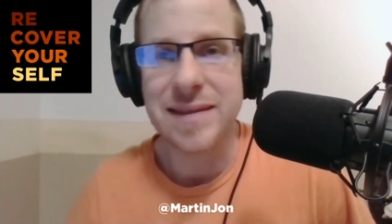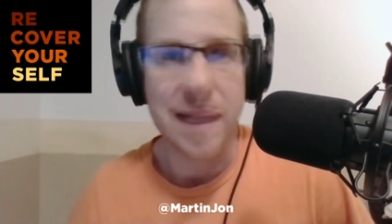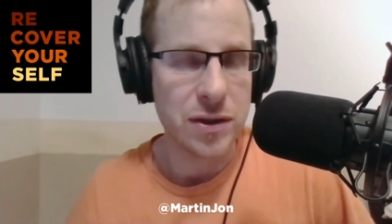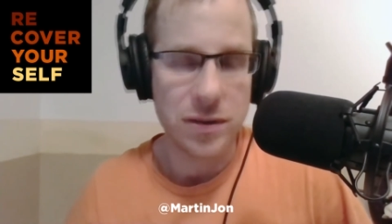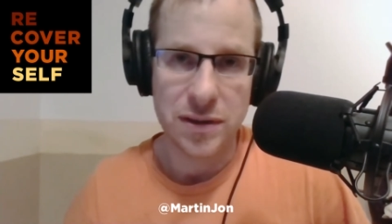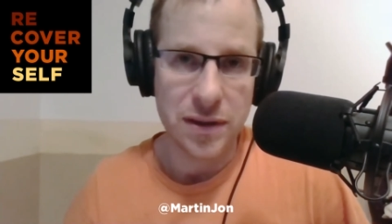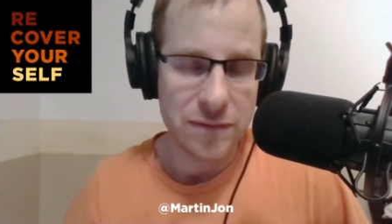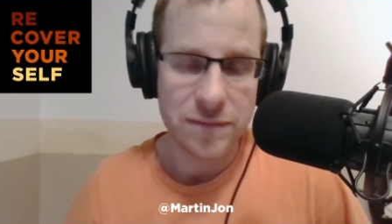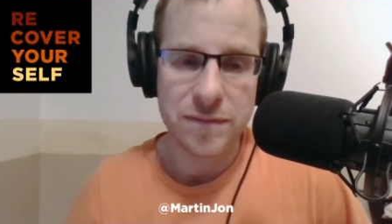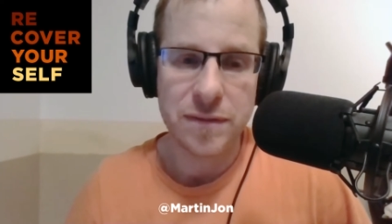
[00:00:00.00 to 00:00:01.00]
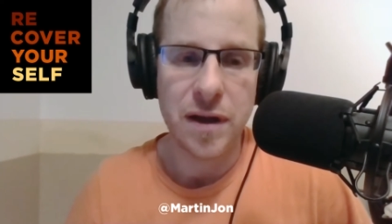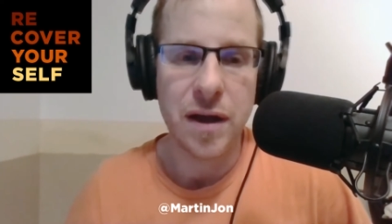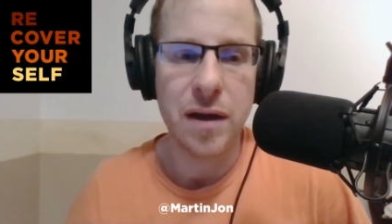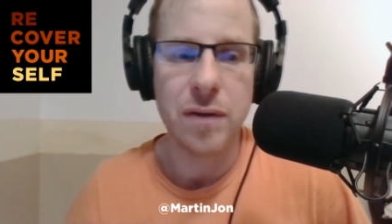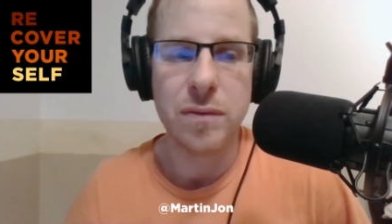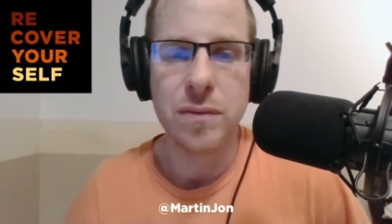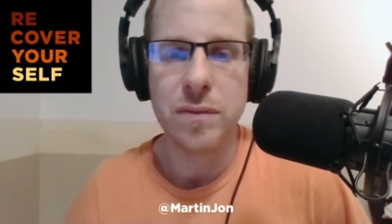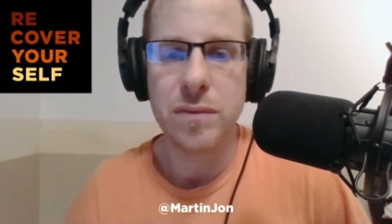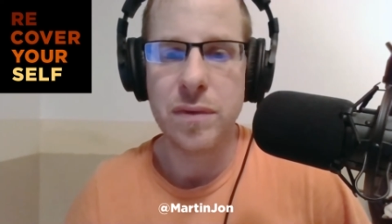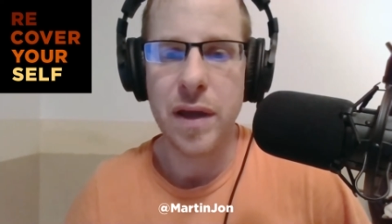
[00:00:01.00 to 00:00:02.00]
not good enough.
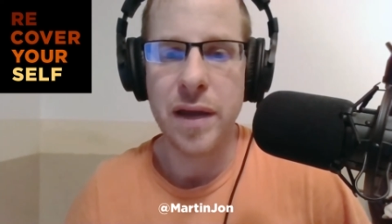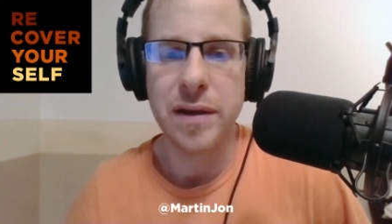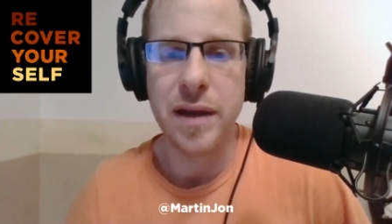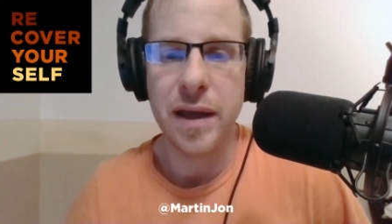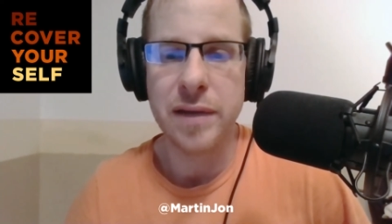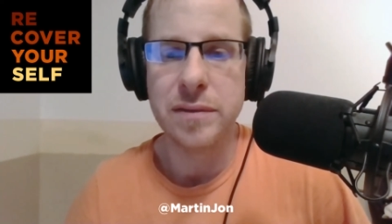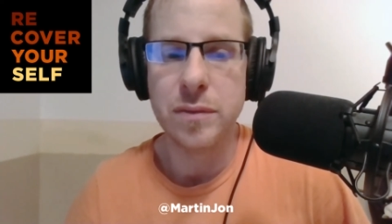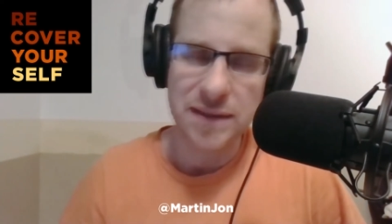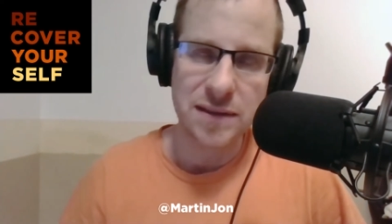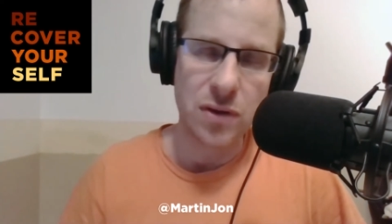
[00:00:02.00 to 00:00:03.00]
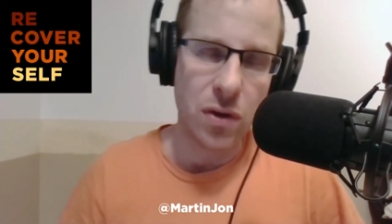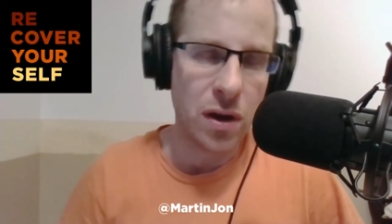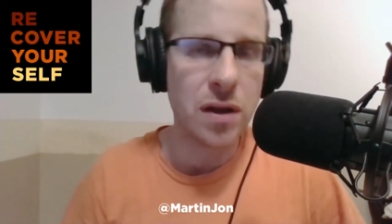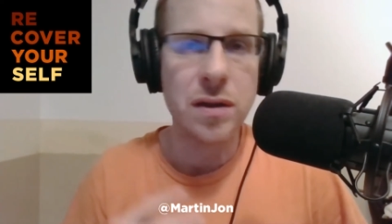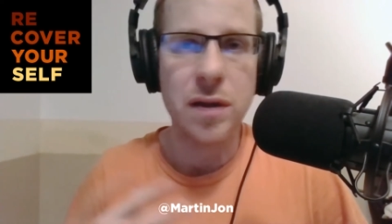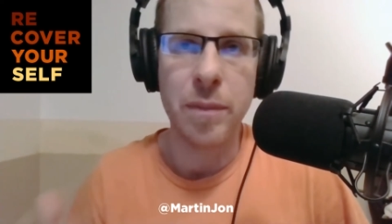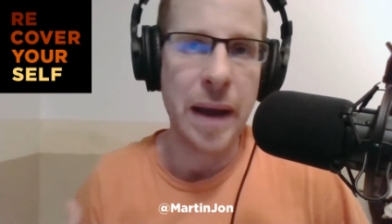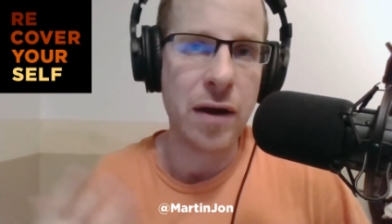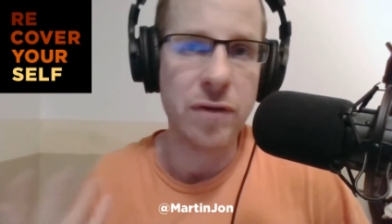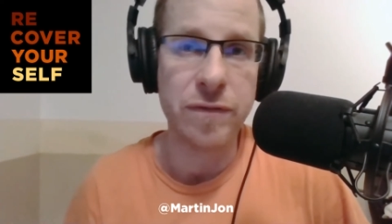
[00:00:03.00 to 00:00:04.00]
And this is all
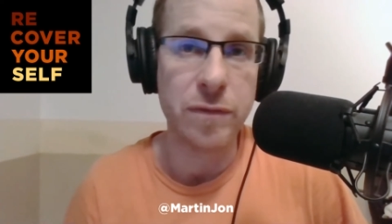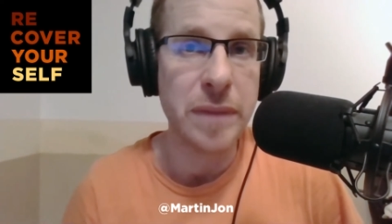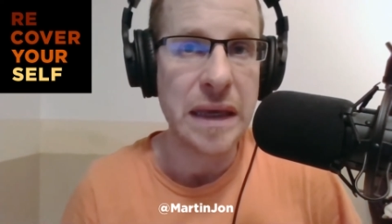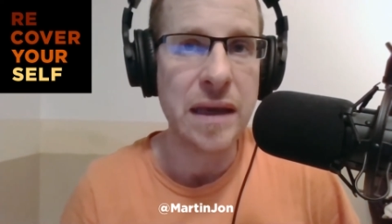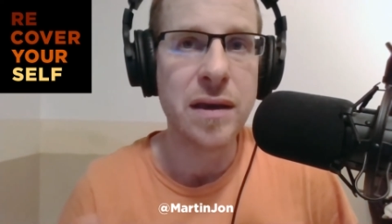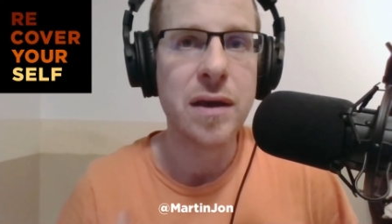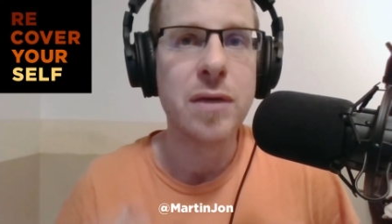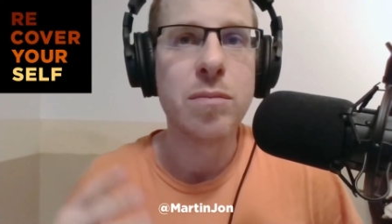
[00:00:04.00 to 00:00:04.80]
about, for me,